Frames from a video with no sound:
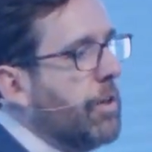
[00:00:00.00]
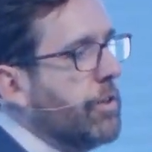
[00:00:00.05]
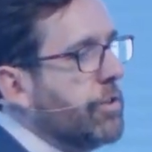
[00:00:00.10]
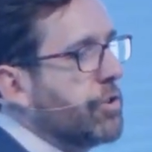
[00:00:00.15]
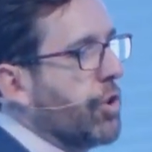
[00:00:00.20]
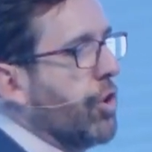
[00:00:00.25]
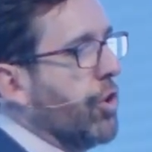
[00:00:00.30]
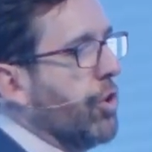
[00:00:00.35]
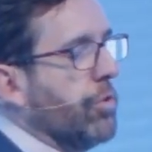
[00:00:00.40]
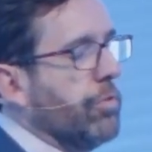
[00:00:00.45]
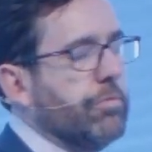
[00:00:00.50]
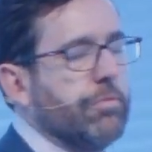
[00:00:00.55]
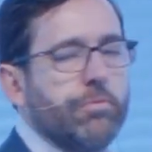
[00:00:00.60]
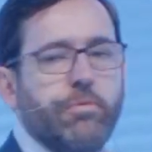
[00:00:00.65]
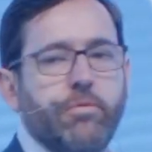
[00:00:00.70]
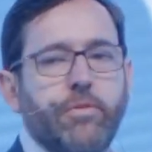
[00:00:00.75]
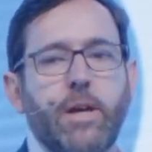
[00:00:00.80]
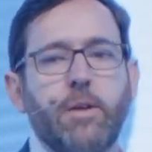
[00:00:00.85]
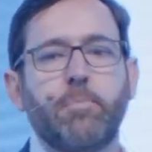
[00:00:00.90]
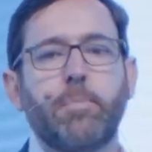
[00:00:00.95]
So
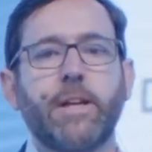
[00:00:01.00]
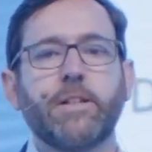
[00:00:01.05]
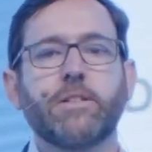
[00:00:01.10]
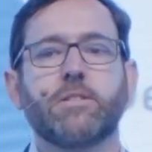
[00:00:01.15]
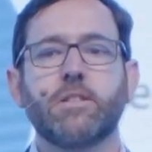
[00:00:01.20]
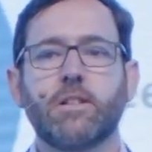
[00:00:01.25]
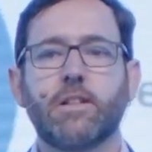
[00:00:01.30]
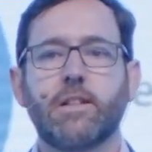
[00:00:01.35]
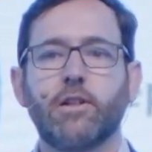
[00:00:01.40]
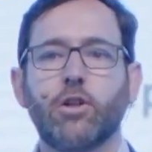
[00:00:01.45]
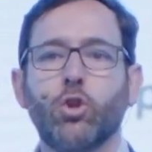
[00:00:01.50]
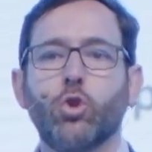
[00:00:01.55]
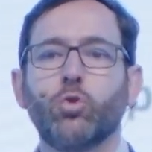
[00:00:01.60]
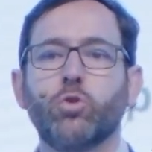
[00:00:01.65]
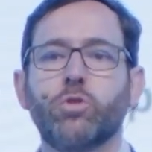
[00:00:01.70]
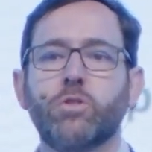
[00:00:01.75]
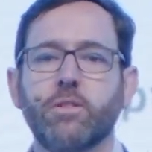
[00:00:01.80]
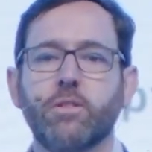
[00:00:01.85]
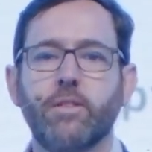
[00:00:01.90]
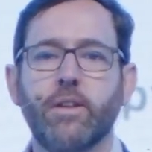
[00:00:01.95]
they basically
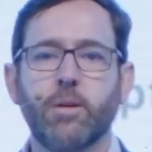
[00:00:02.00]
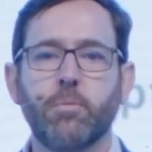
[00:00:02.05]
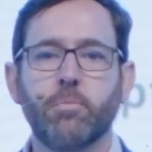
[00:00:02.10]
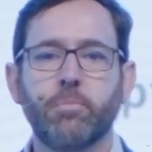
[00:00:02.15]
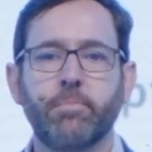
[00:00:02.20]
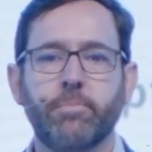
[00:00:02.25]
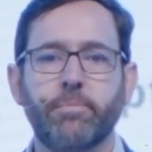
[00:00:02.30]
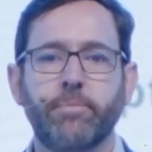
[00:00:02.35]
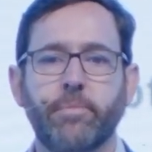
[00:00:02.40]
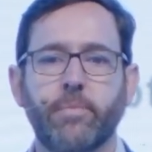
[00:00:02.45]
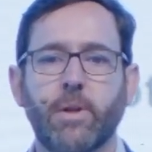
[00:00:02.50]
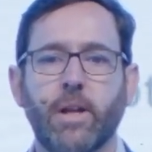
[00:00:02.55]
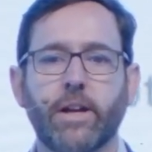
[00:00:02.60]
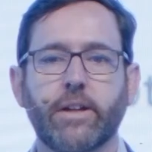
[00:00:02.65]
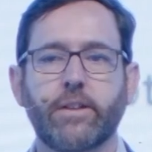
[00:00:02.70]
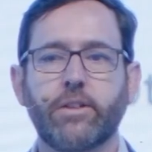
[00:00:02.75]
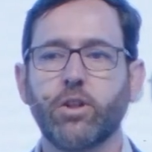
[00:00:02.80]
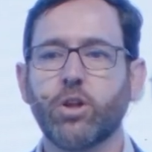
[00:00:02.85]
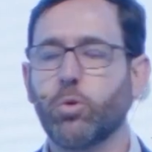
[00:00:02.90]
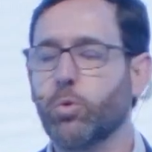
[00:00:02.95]
looted them.
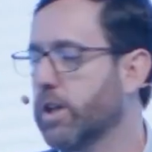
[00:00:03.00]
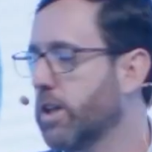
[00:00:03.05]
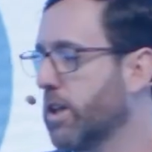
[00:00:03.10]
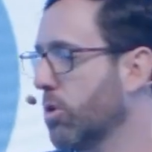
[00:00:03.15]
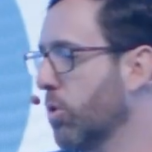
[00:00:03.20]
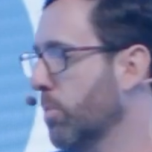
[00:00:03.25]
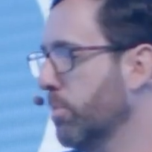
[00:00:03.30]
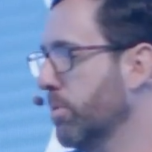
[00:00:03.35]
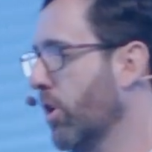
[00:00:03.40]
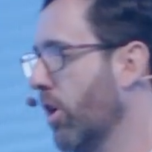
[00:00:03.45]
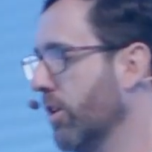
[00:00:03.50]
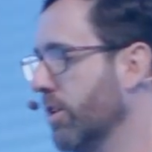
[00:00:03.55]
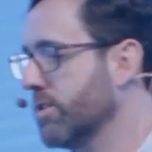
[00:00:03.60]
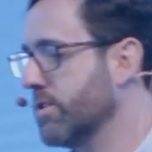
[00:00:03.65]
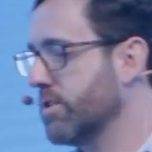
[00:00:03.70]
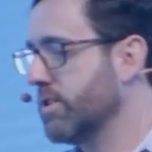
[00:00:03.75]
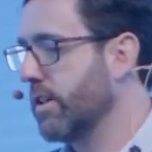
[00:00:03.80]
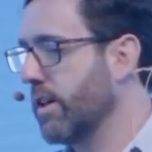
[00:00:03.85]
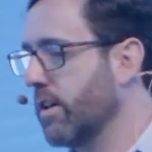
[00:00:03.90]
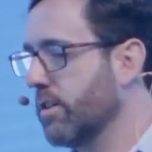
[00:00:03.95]
We can all be
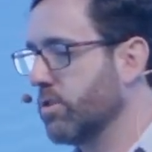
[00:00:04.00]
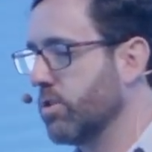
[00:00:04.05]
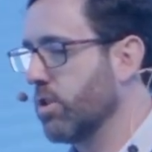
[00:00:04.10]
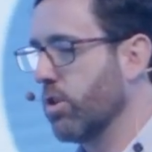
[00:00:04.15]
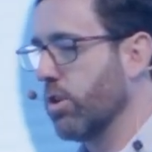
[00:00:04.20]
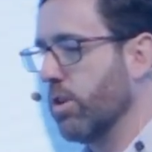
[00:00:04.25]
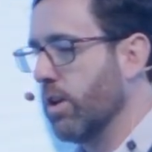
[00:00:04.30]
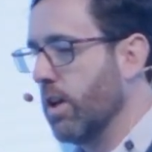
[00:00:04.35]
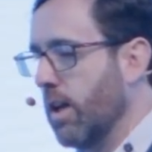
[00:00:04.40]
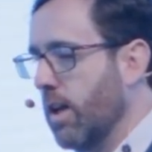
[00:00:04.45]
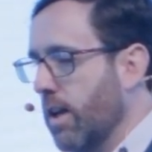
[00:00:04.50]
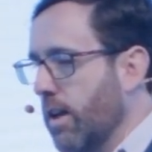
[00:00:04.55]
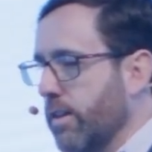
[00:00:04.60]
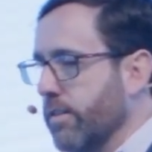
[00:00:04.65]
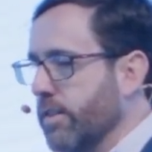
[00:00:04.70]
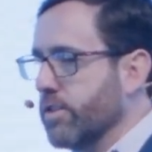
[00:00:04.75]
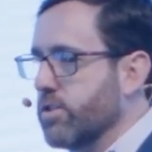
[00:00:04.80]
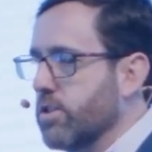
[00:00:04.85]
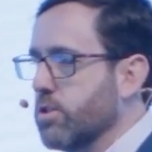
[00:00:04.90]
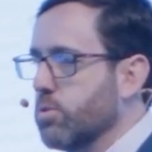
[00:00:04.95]
honest here. So
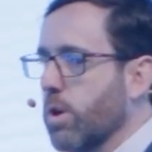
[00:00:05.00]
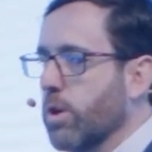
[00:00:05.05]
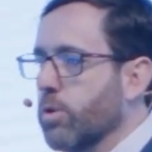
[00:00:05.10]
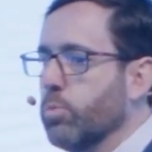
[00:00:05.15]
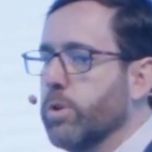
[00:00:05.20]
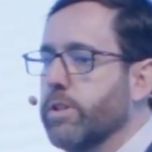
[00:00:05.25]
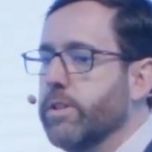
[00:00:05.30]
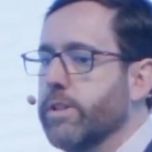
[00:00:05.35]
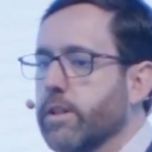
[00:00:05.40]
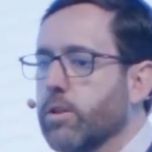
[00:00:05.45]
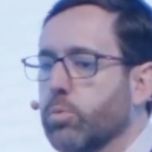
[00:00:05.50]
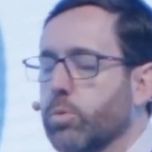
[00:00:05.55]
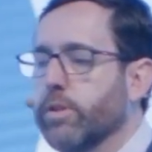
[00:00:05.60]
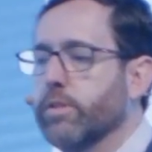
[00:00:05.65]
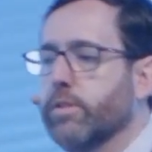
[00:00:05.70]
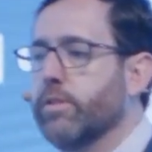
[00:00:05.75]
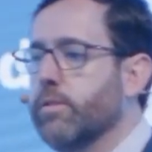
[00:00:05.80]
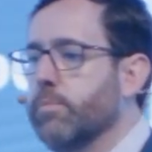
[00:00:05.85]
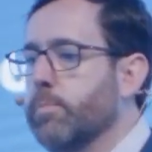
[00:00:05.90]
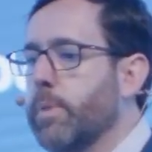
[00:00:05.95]
this is what we deal
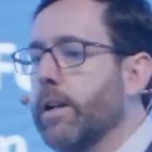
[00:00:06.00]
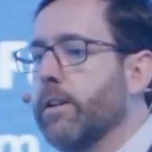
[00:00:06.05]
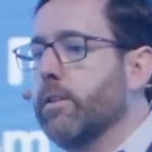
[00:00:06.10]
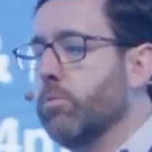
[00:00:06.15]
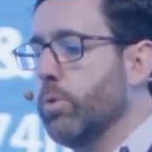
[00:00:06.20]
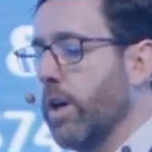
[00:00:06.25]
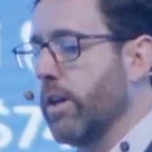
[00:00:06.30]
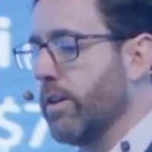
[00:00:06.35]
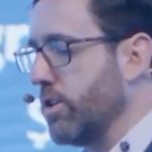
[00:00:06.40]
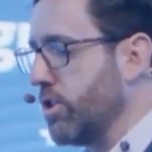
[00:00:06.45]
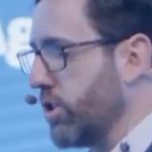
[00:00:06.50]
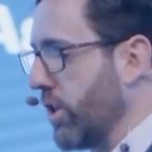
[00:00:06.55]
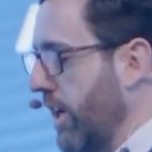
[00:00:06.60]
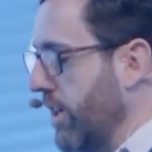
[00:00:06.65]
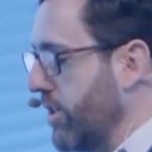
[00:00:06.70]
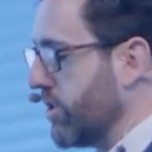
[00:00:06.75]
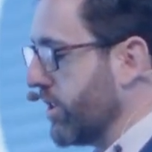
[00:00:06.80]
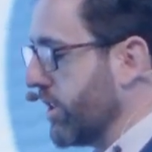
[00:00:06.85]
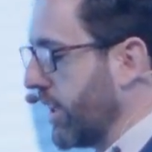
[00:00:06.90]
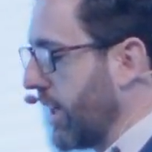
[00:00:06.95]
with. But we had a
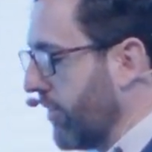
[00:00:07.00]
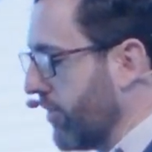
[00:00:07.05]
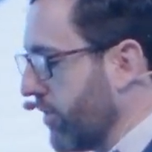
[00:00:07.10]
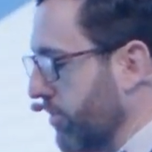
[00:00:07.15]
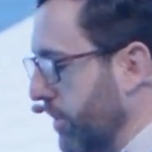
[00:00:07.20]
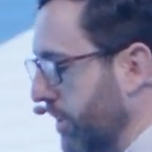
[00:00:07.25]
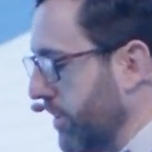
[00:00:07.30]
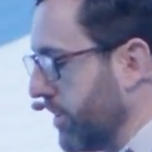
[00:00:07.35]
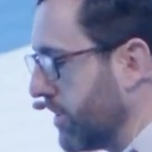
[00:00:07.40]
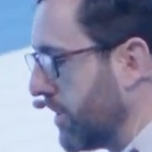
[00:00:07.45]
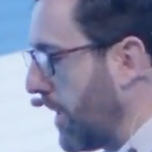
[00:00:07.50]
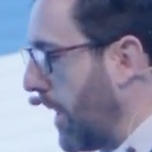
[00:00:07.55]
change in government,